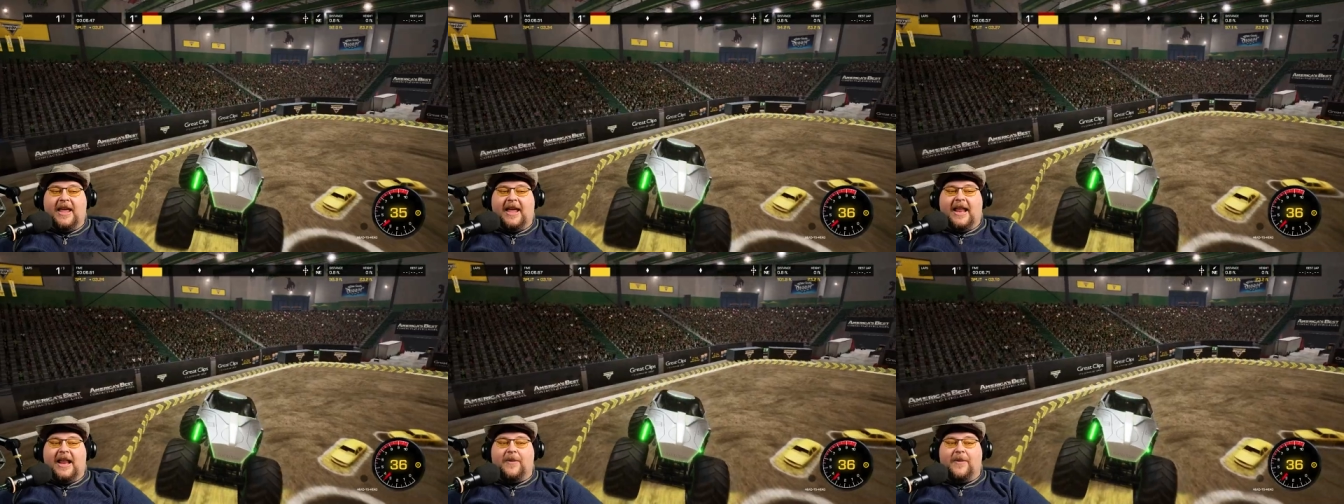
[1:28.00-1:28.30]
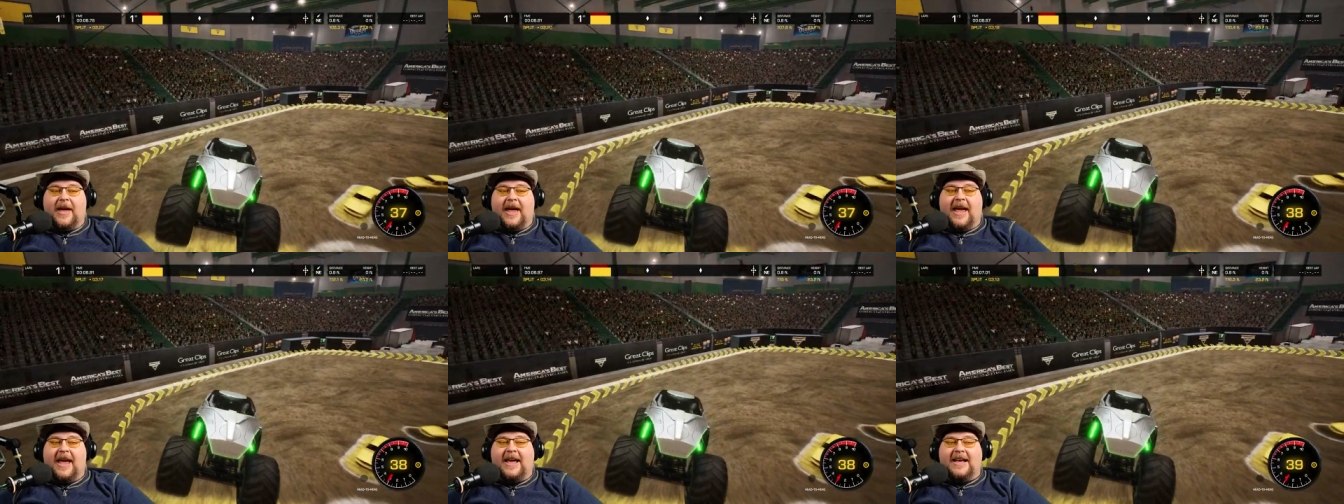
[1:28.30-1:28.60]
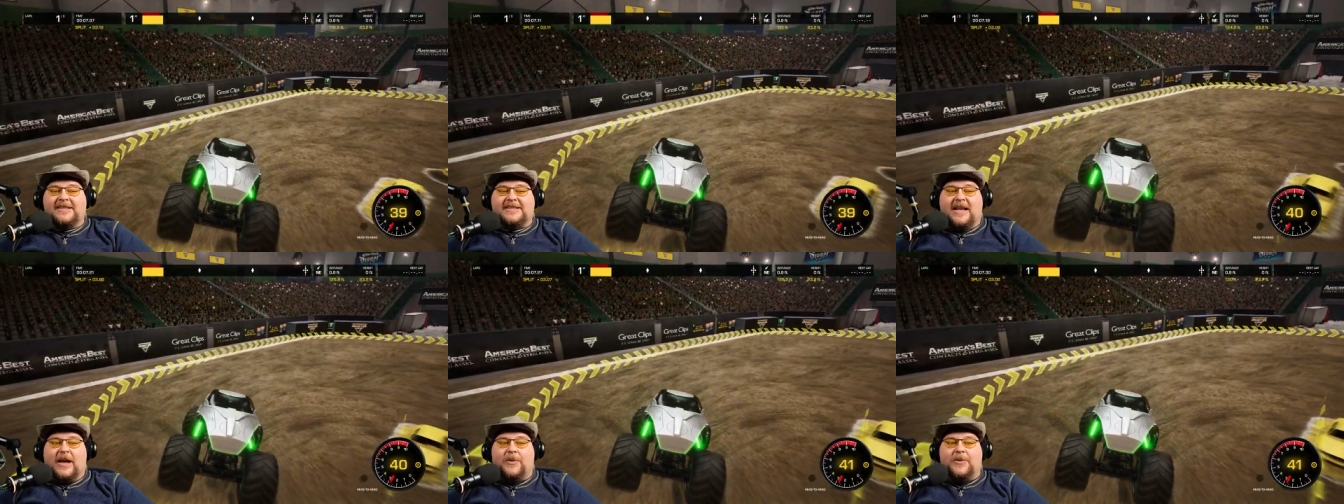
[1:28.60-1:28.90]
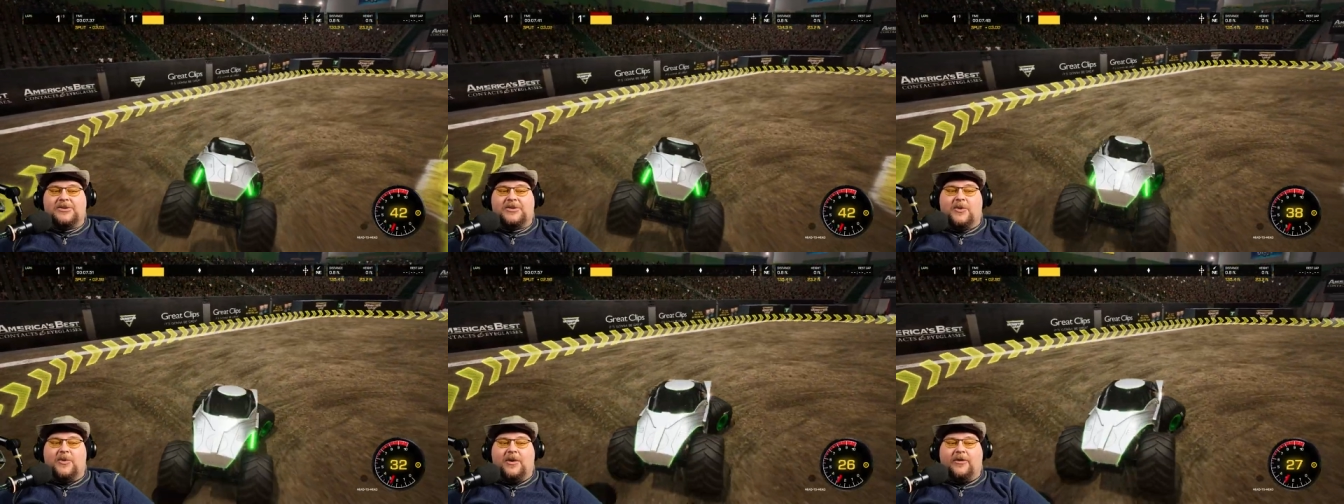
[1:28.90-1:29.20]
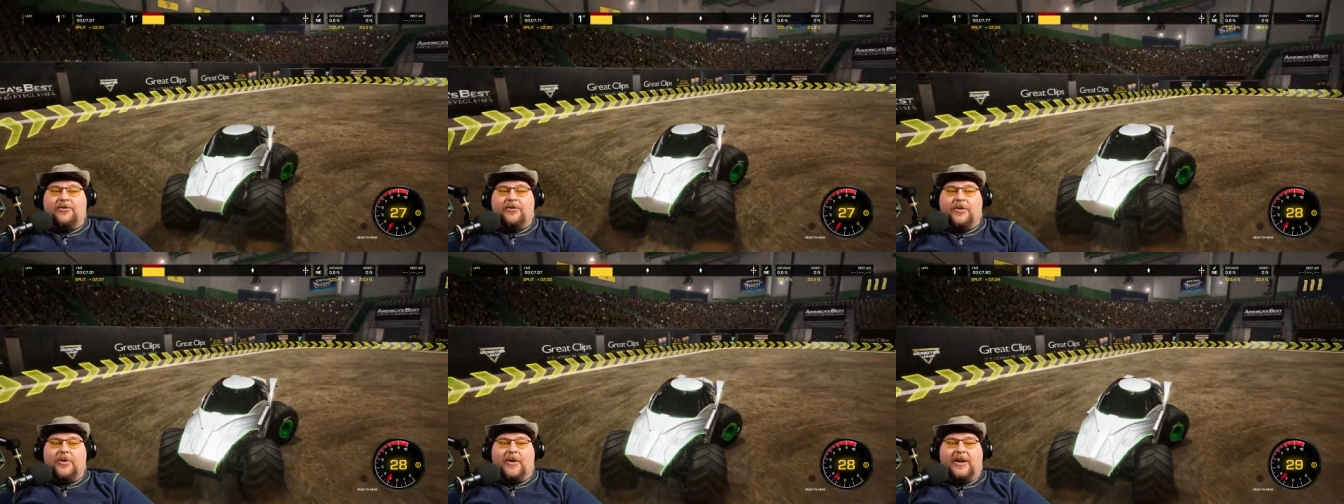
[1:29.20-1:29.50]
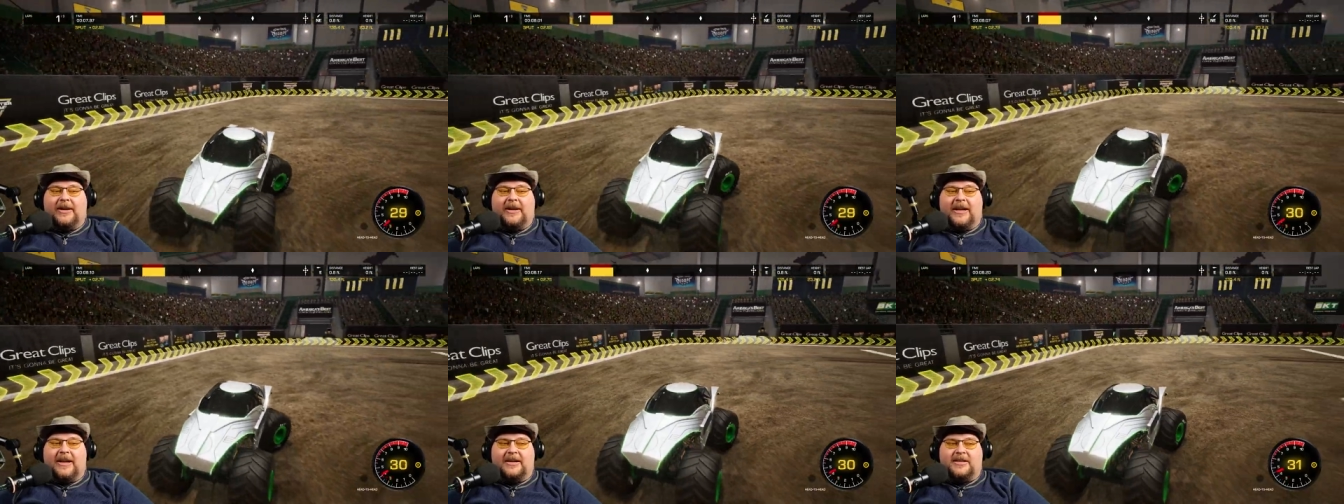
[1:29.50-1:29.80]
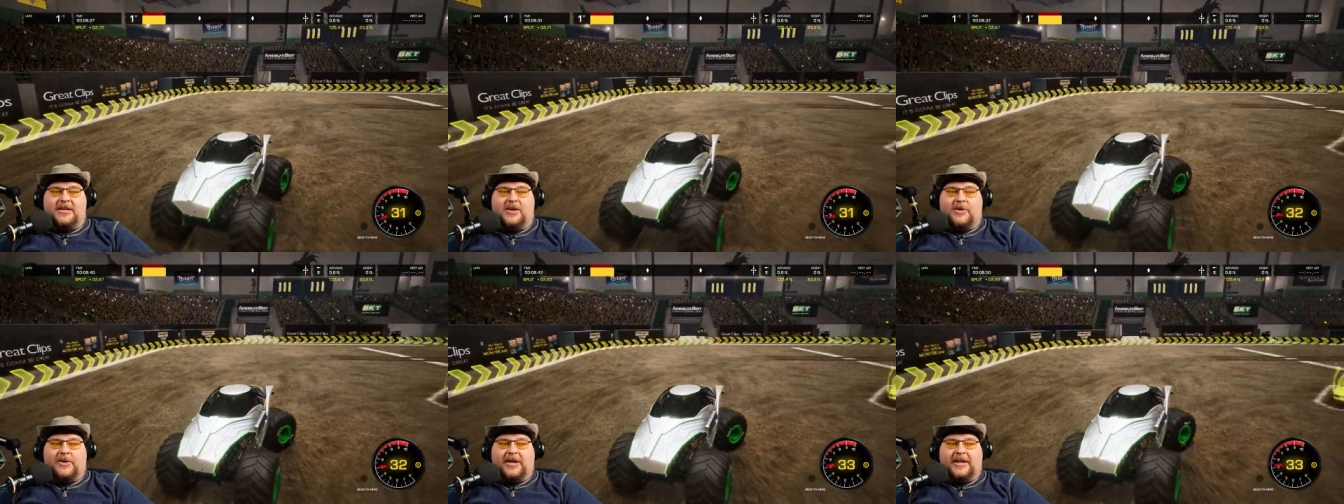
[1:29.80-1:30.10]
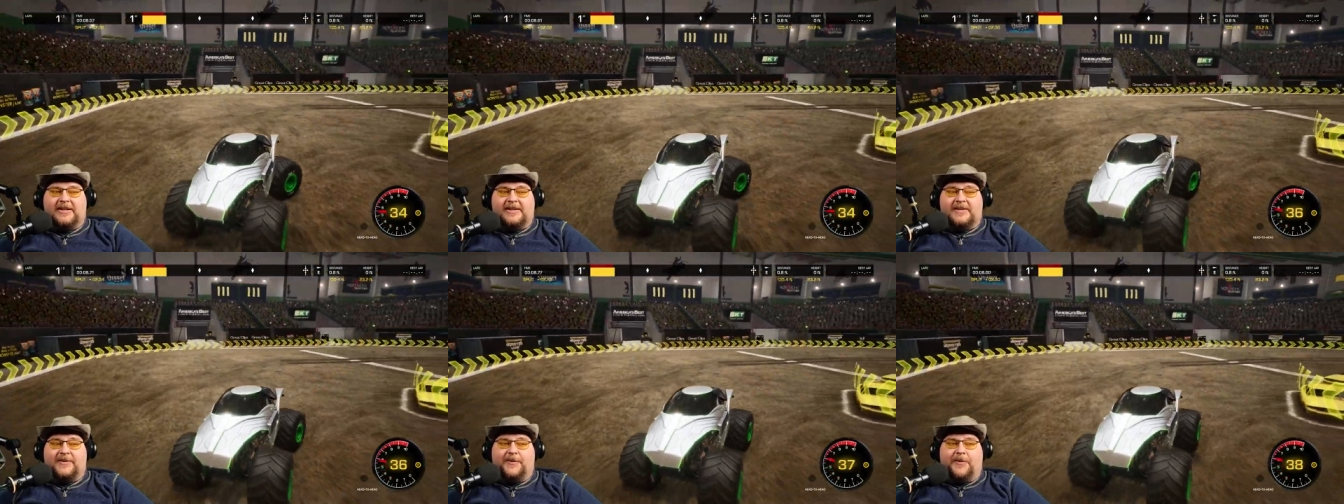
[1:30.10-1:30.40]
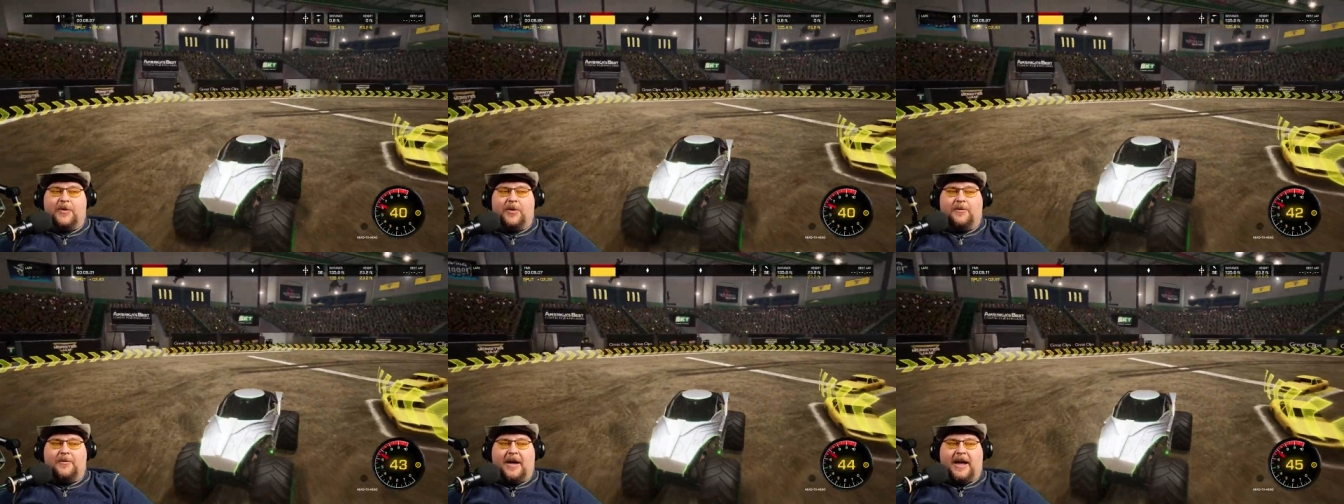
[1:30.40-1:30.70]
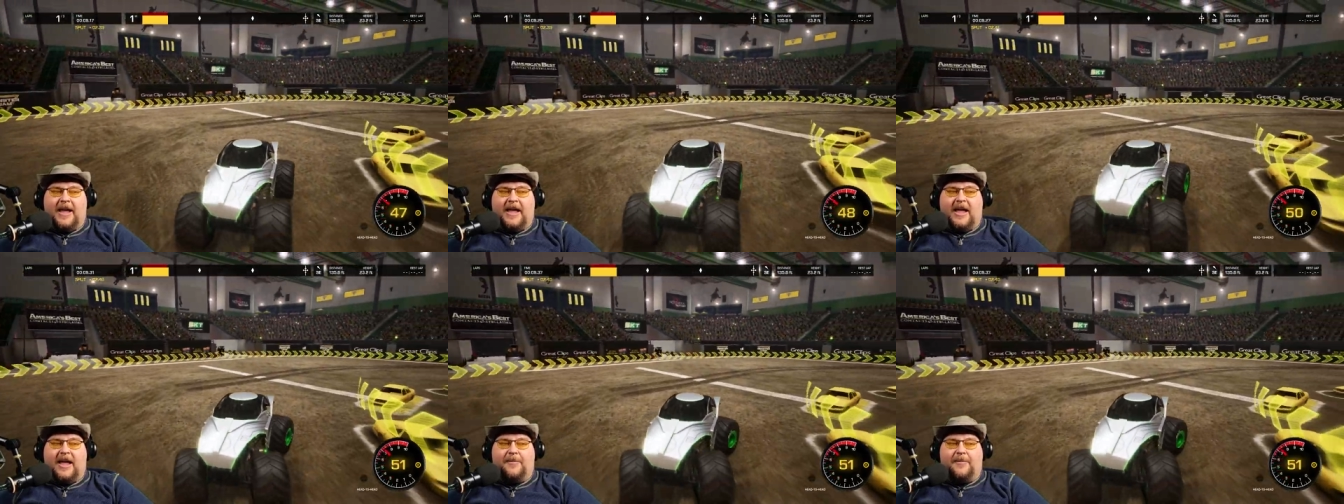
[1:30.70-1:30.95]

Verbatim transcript: Anyway, as I was going through and getting tokens for my